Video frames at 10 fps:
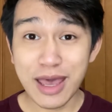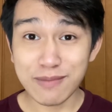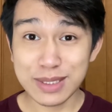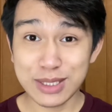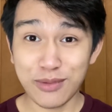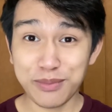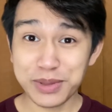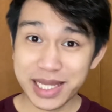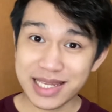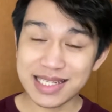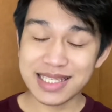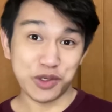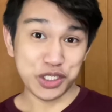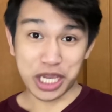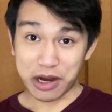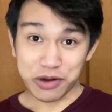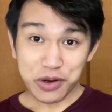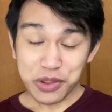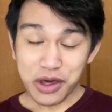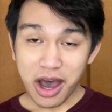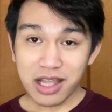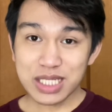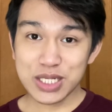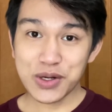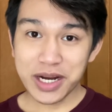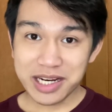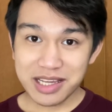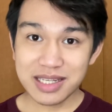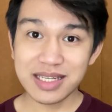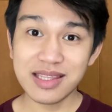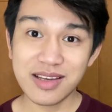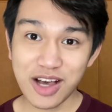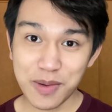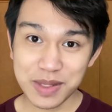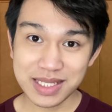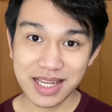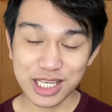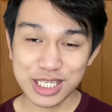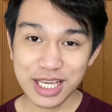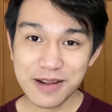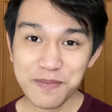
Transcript: So please share your thoughts, your ideas in the comment section.